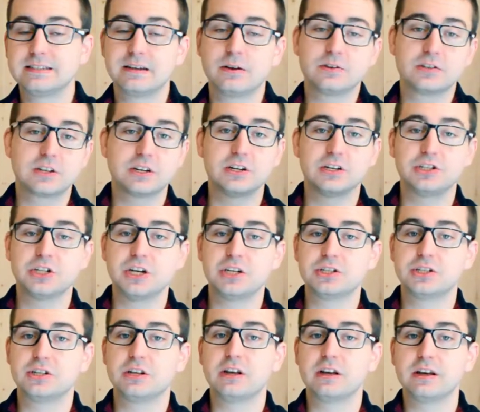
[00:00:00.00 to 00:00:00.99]
I was going to
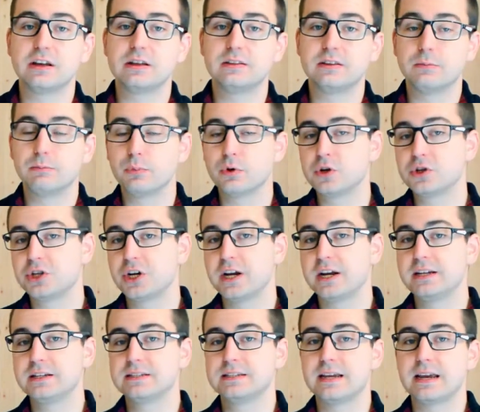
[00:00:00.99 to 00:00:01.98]
change the
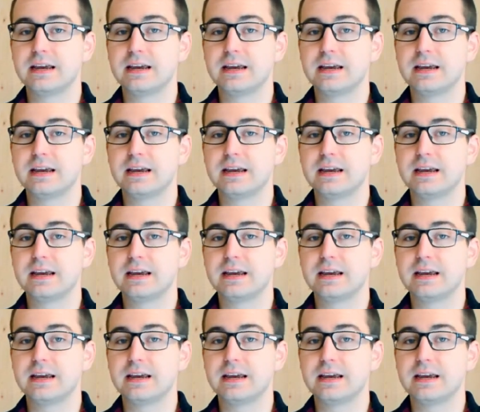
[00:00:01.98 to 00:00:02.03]
bushings